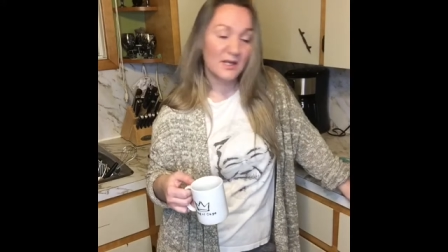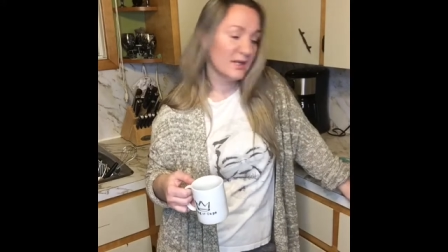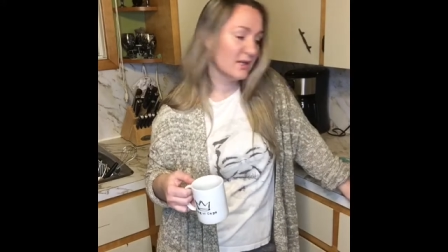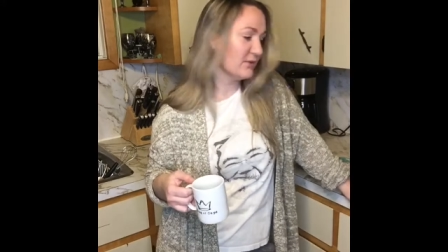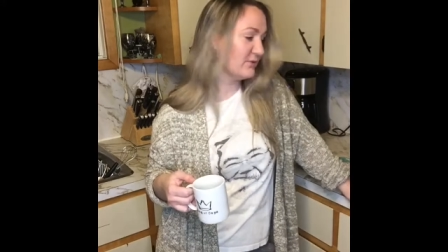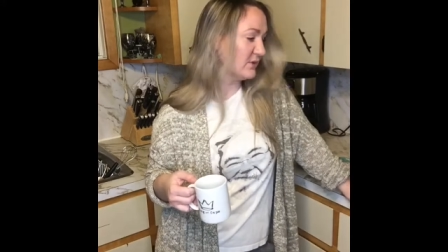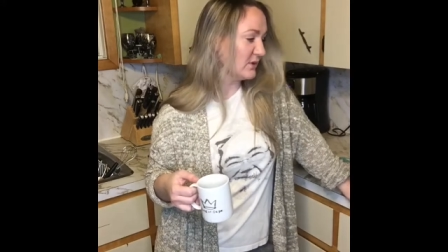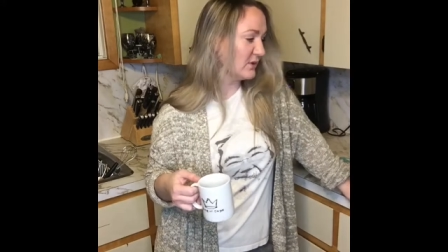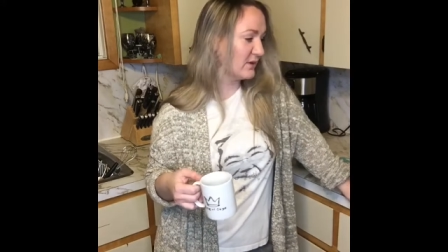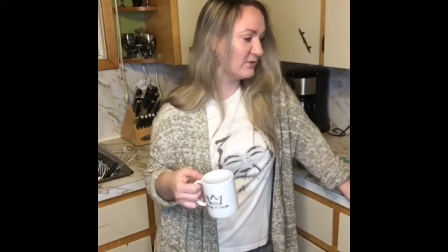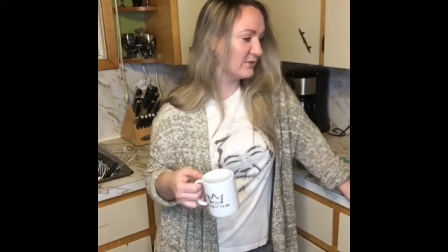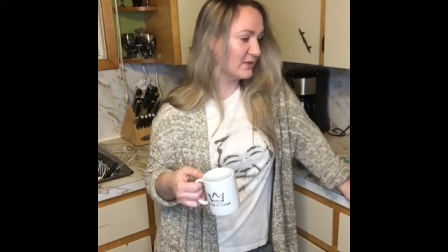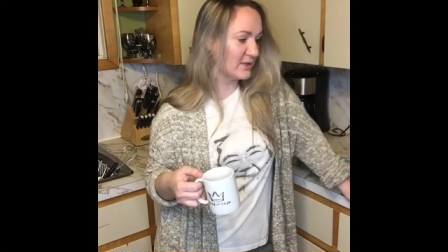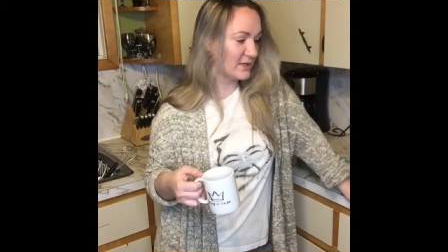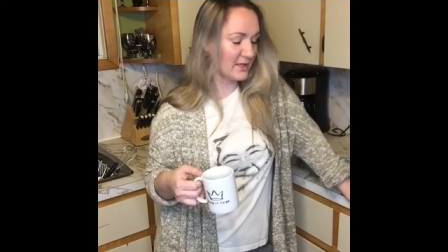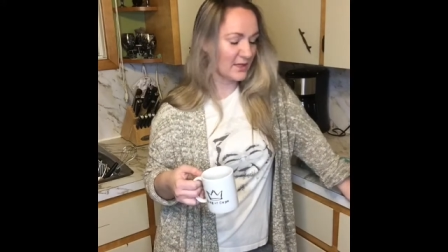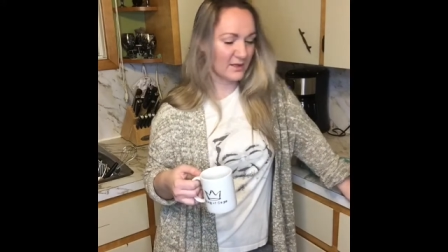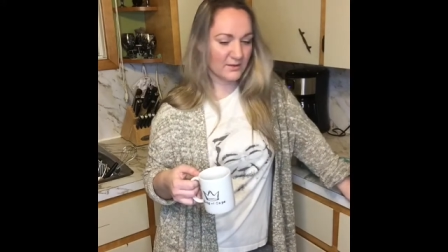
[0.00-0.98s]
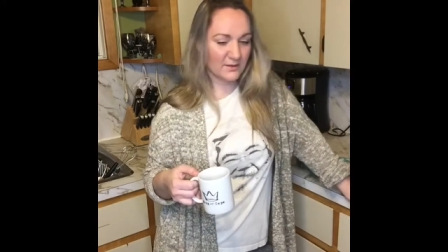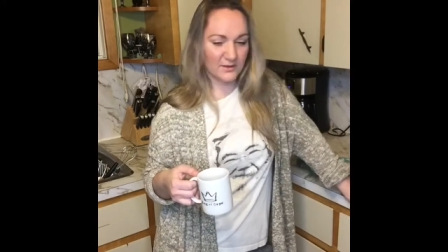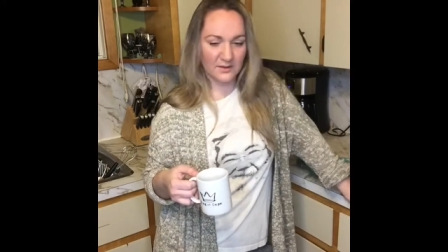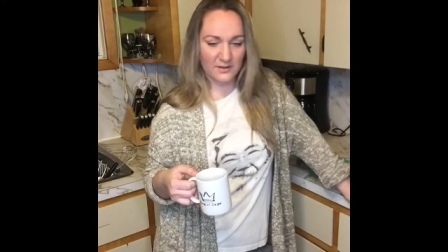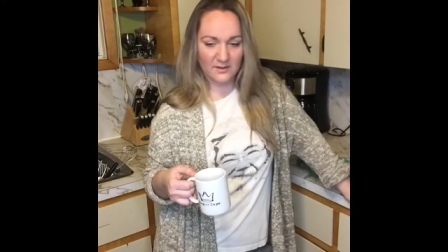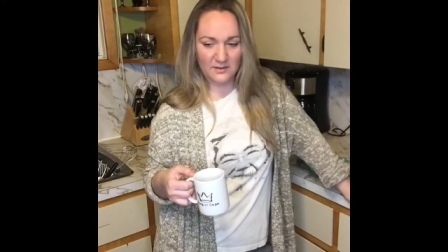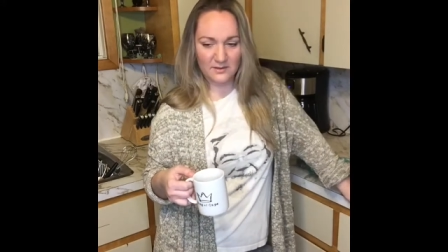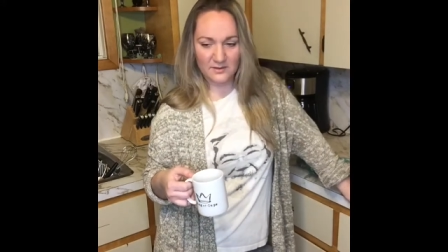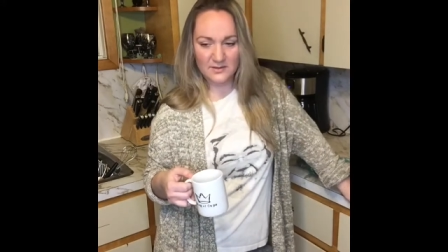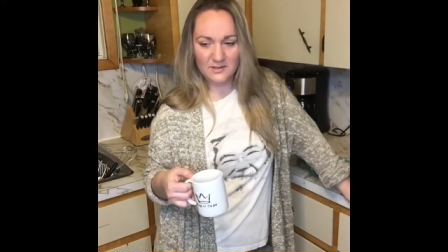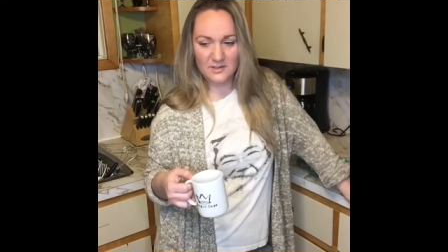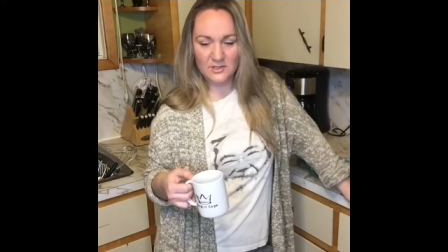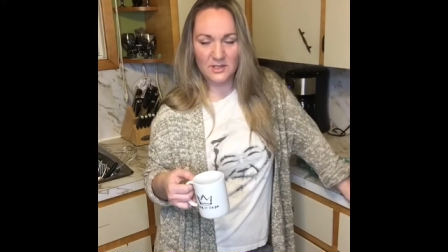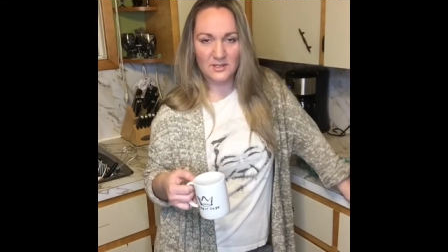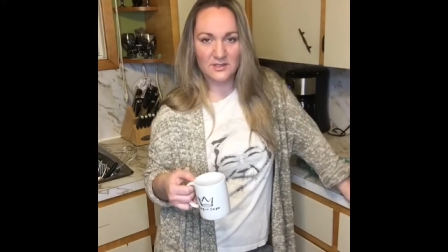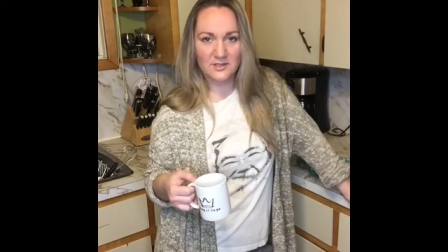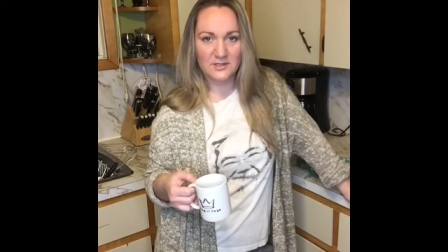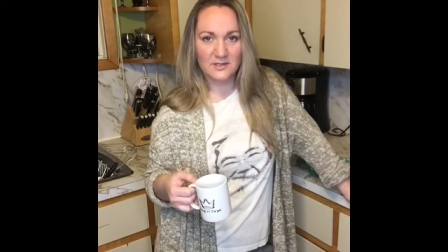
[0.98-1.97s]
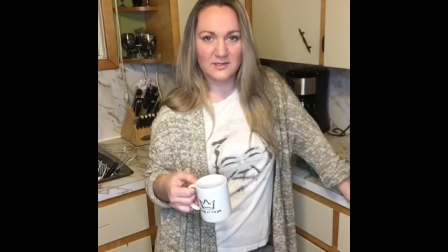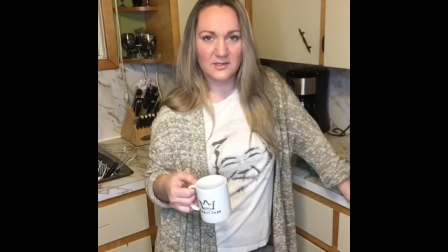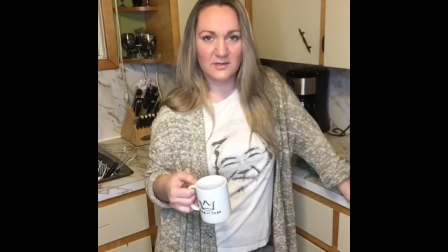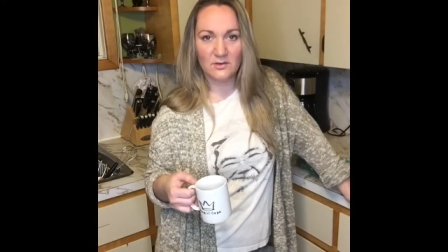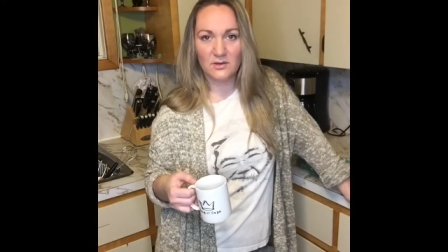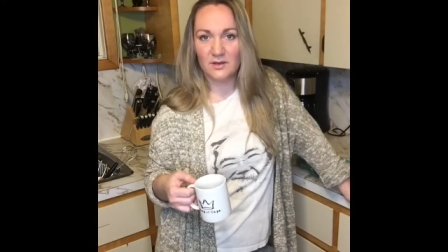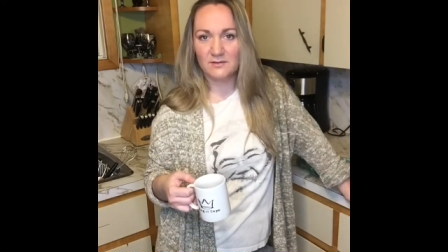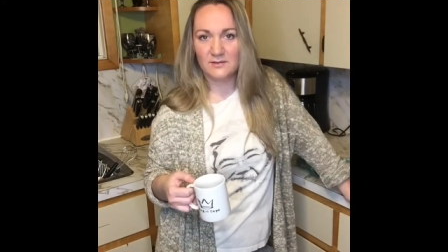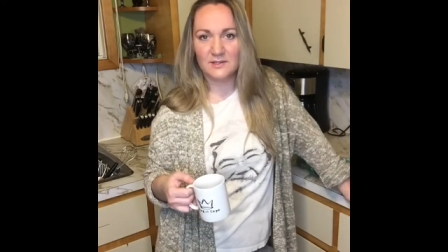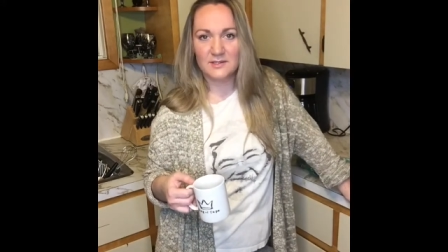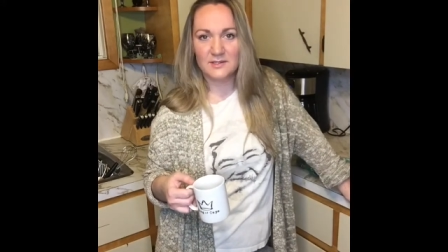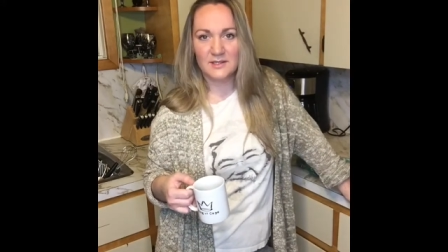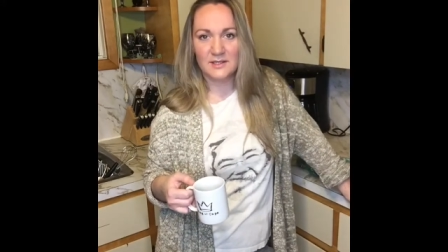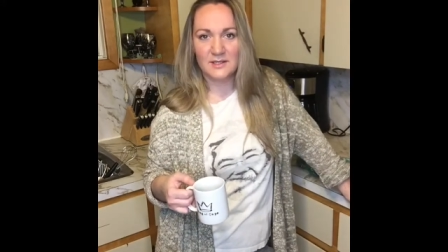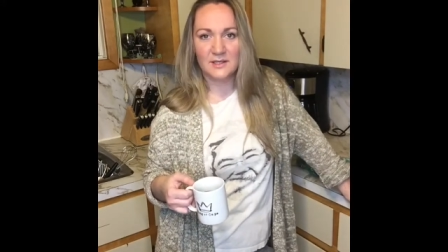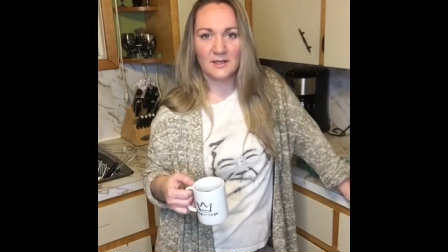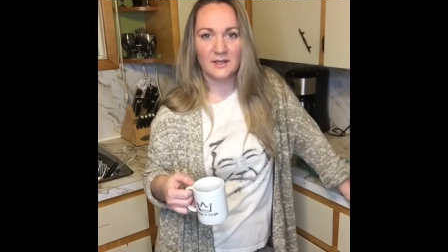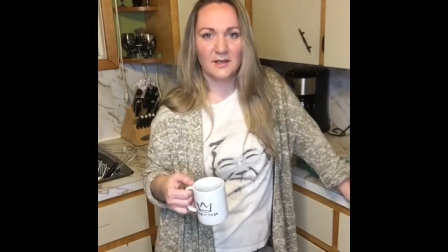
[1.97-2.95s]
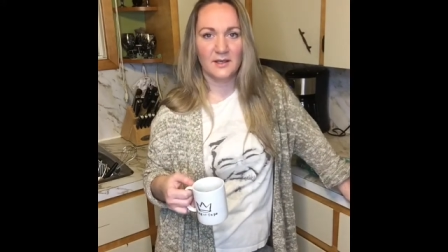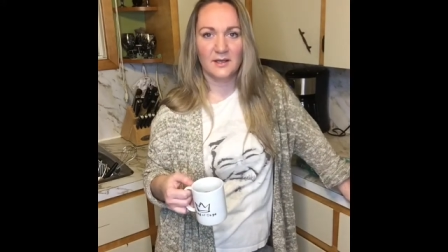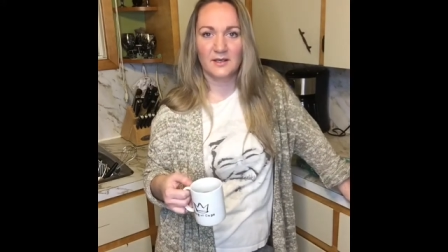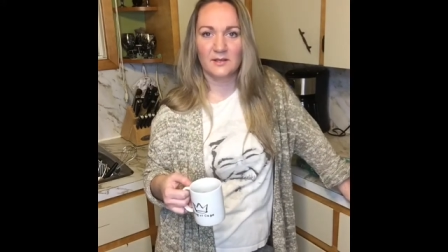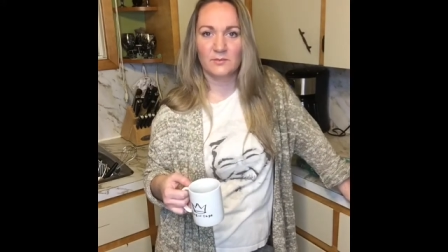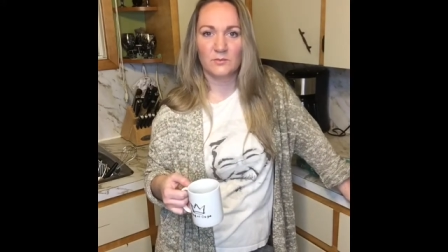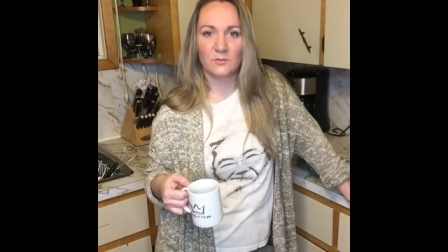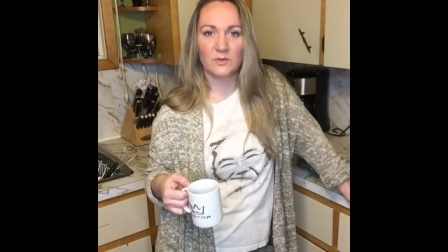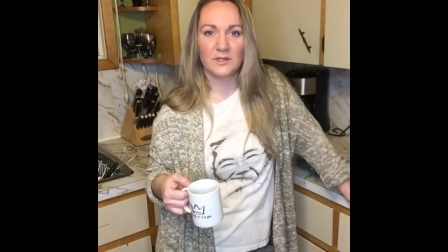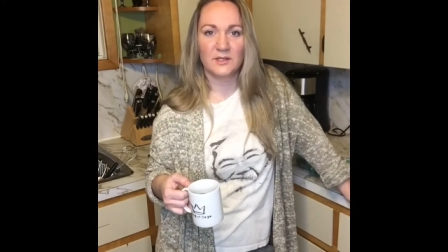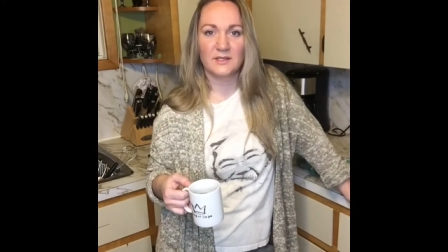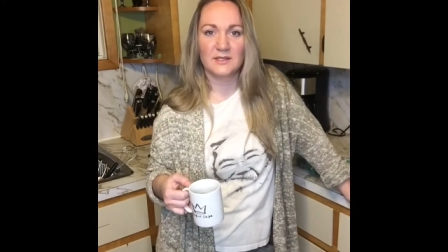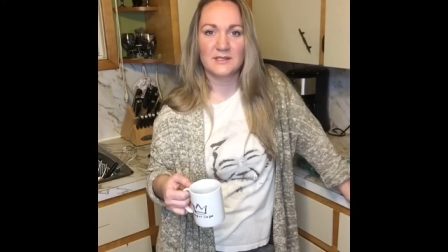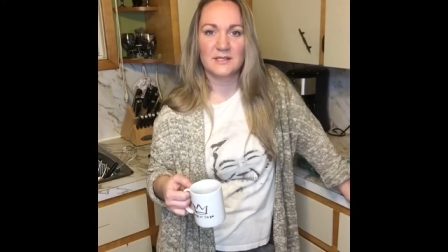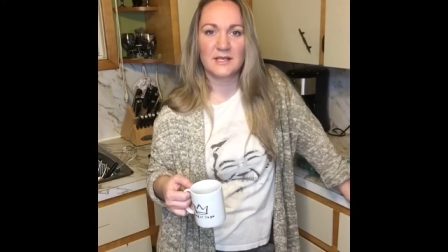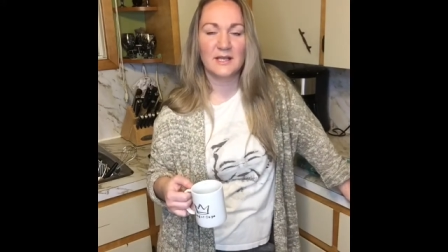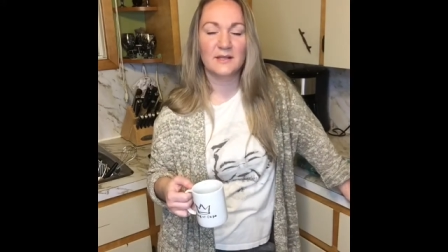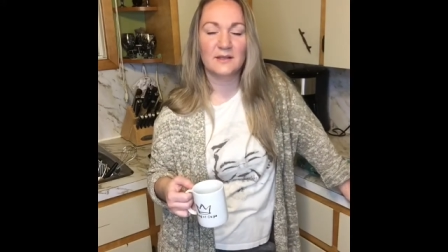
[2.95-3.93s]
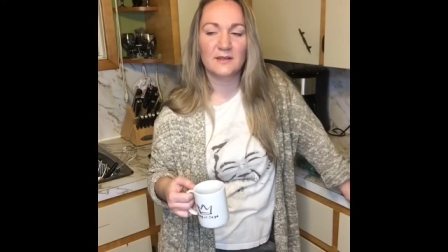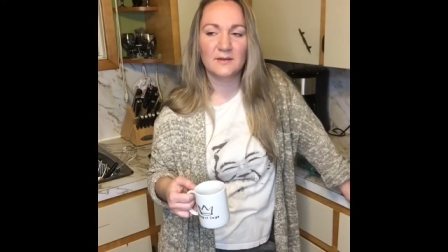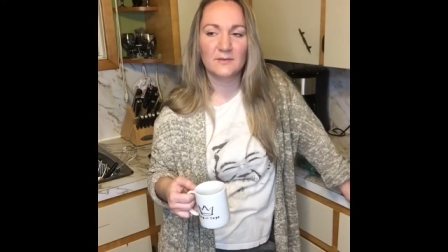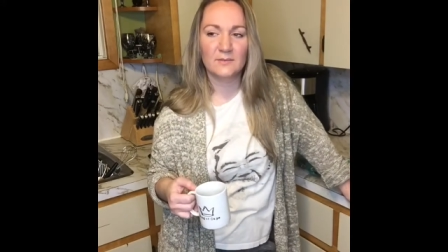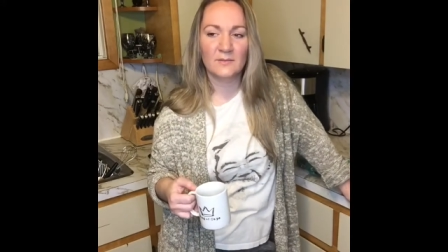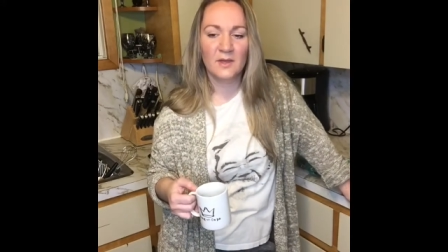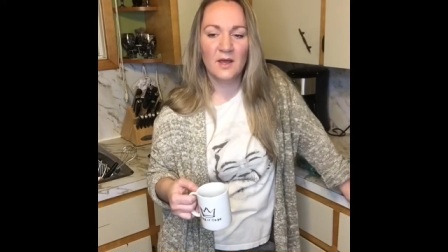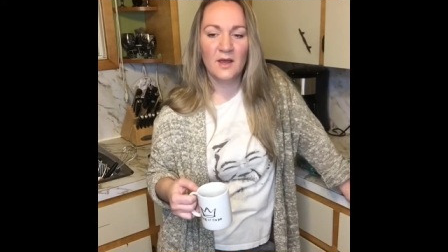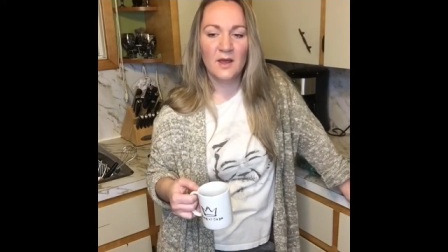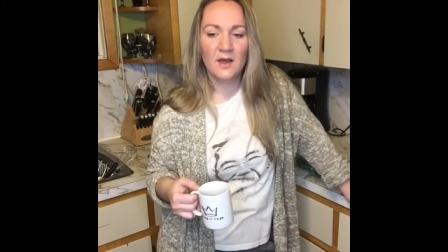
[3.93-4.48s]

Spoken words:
If you have any other suggestions though, obviously I'm willing to take them.